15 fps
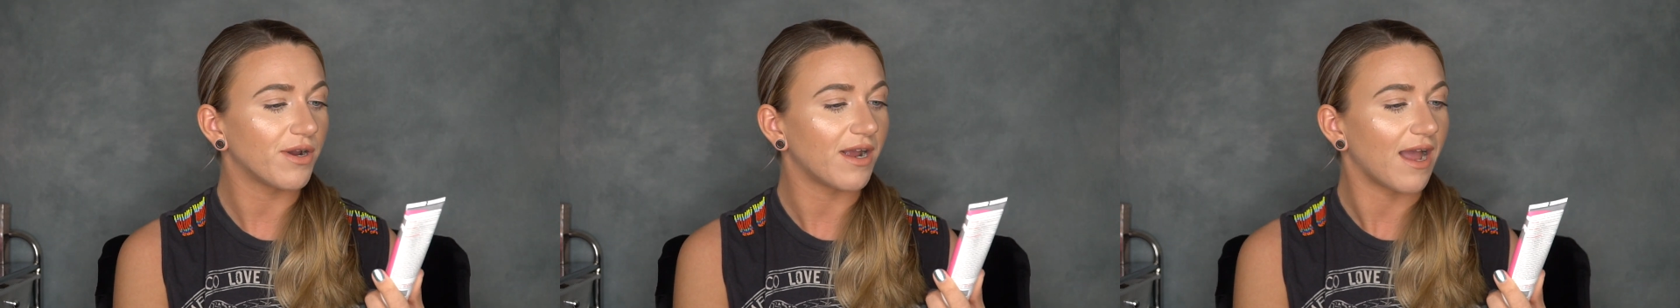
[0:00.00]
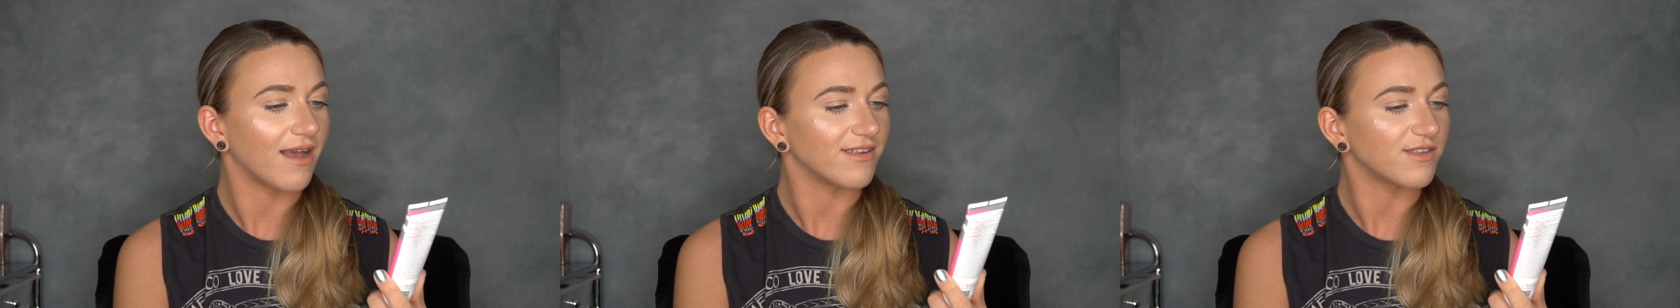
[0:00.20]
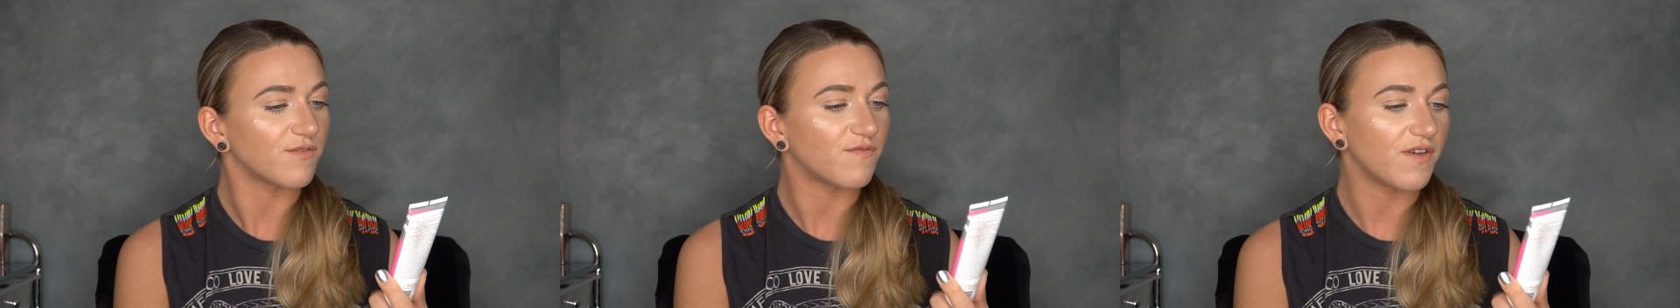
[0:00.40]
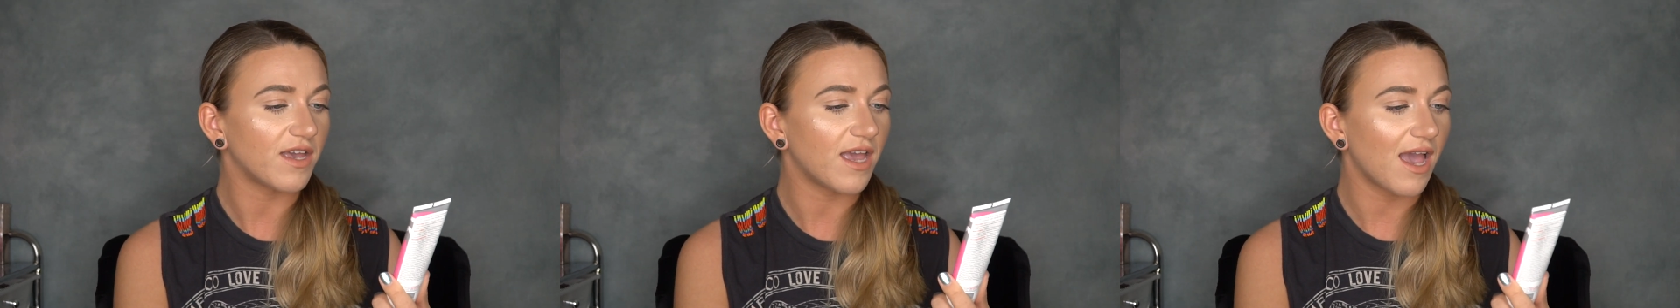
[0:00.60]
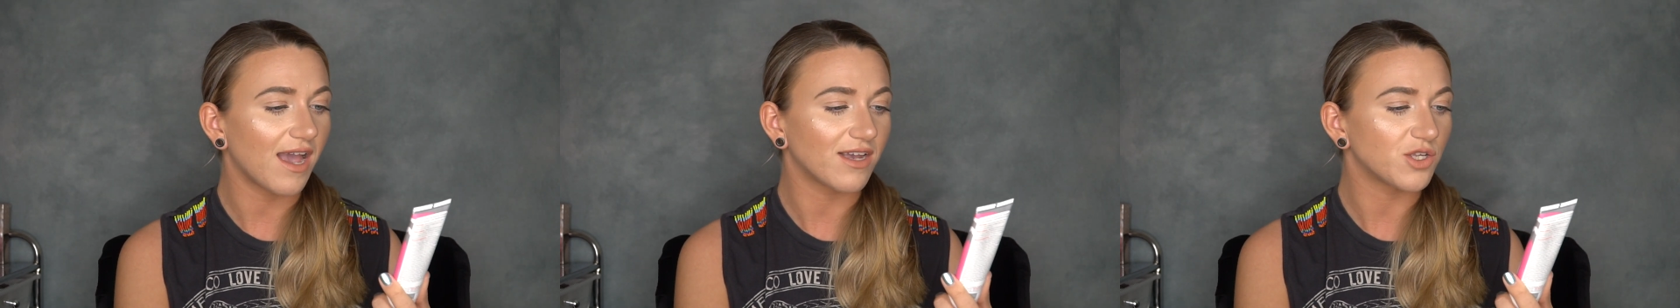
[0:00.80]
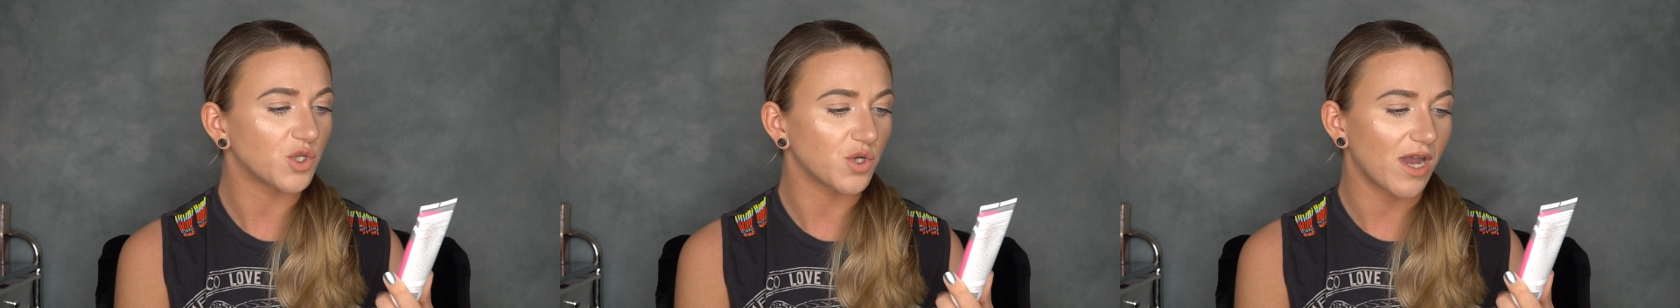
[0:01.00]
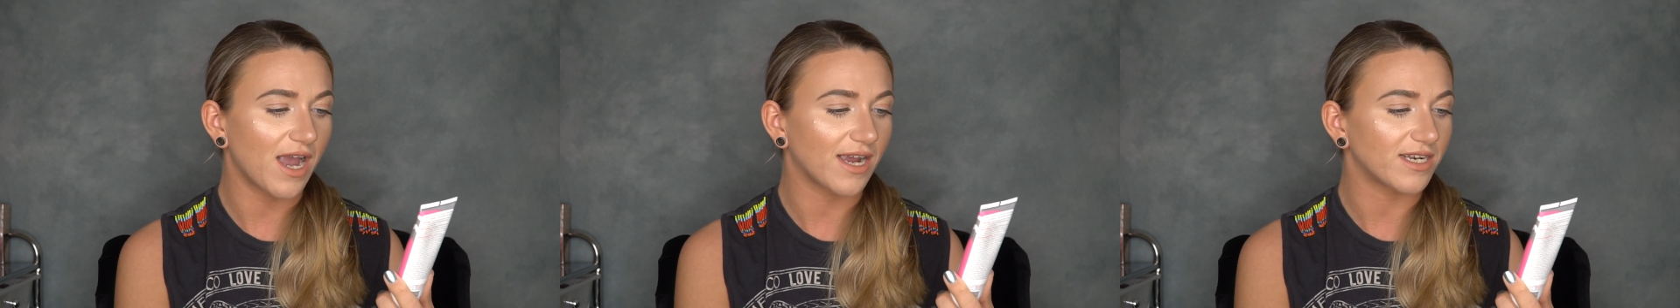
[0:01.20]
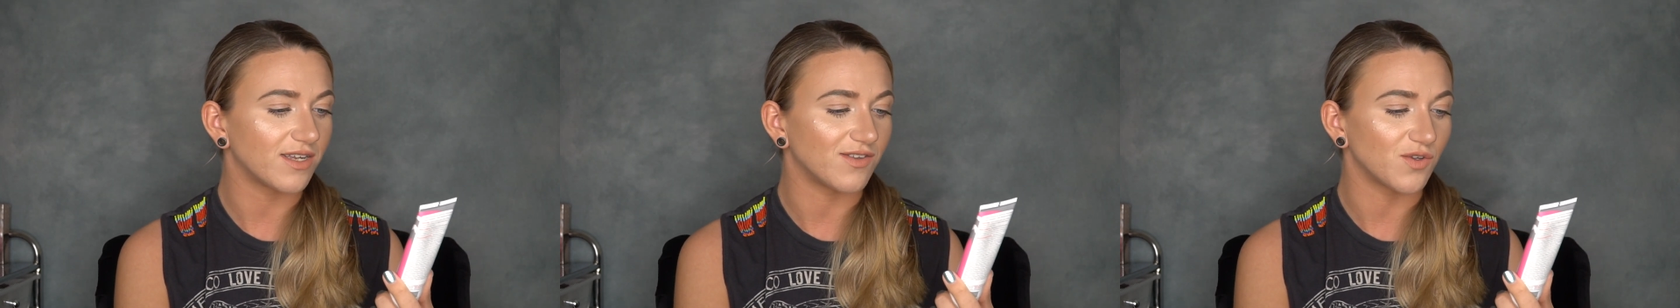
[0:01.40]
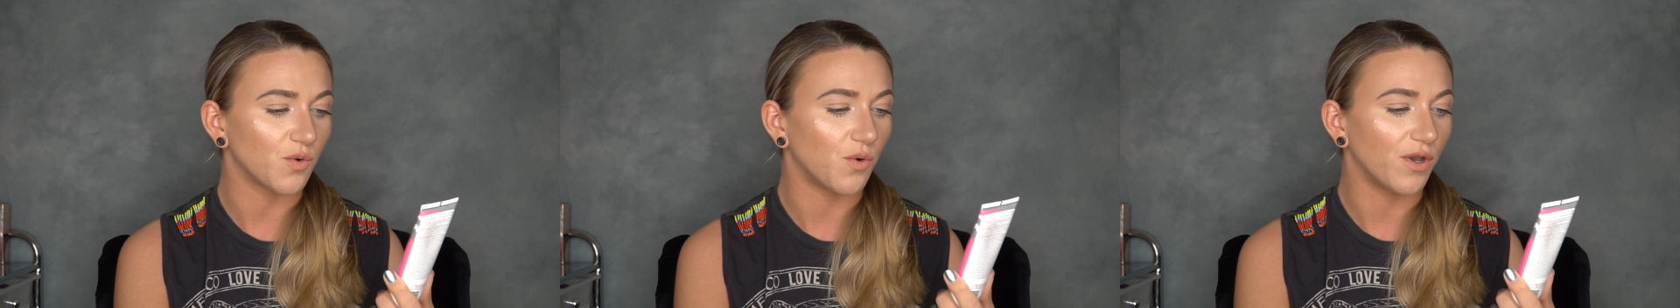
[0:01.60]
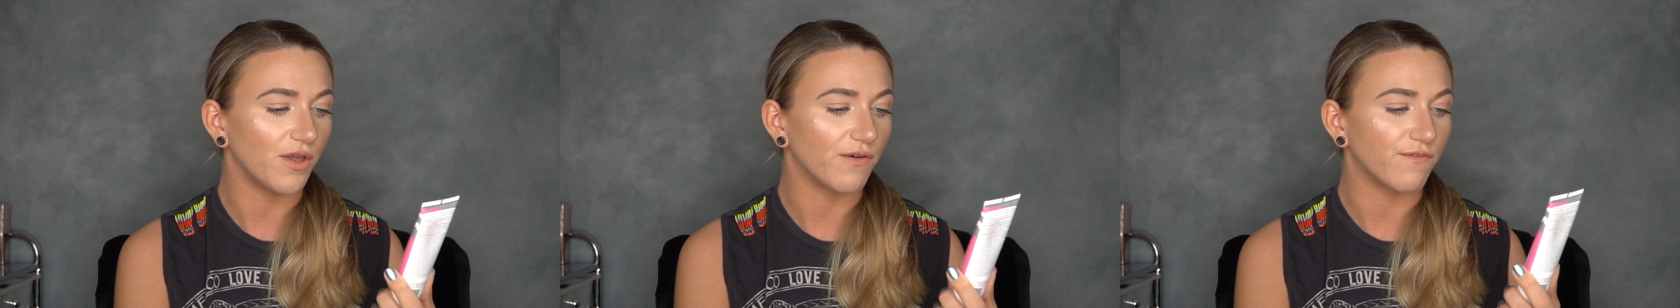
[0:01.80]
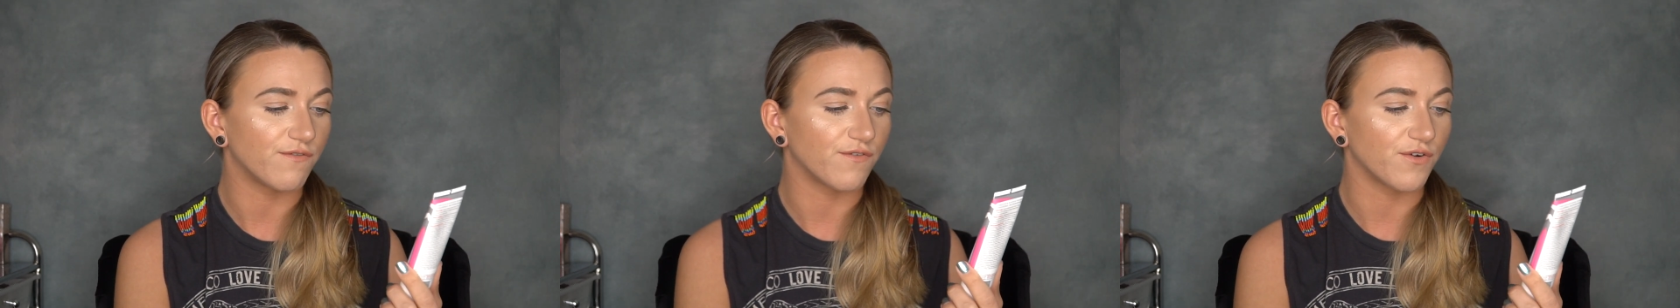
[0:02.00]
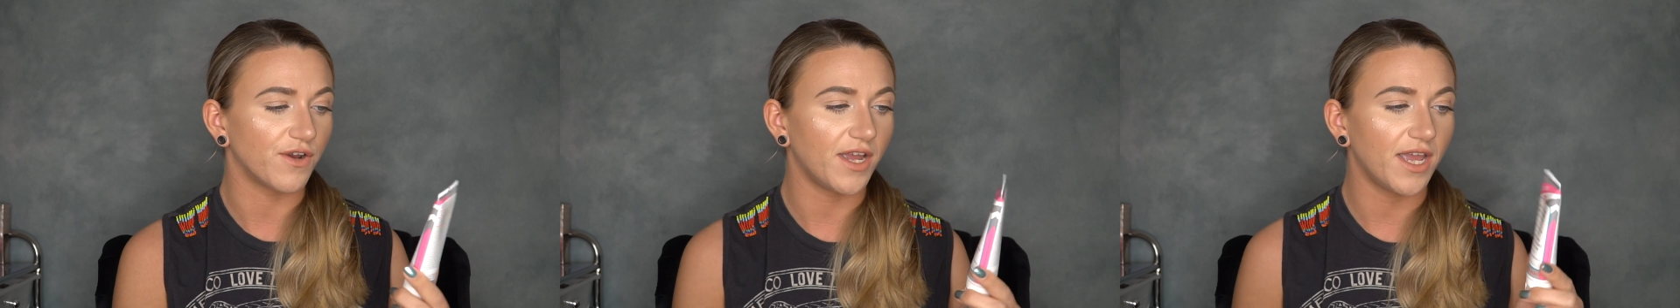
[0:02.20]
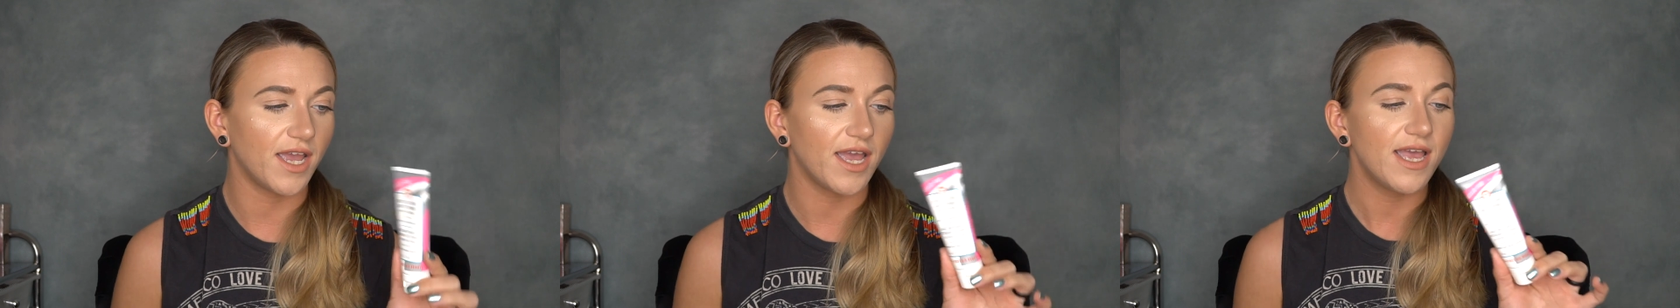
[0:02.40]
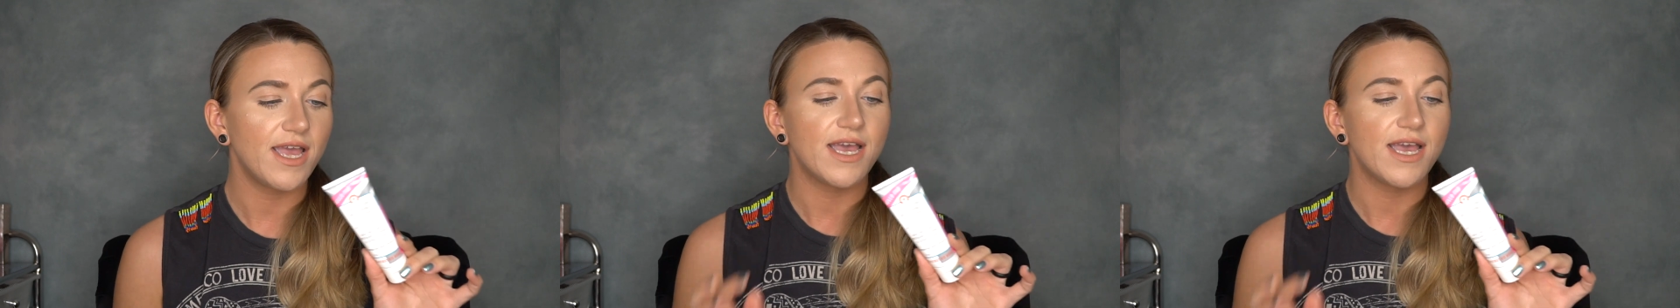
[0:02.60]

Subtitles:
It has fig extract, it's oil free.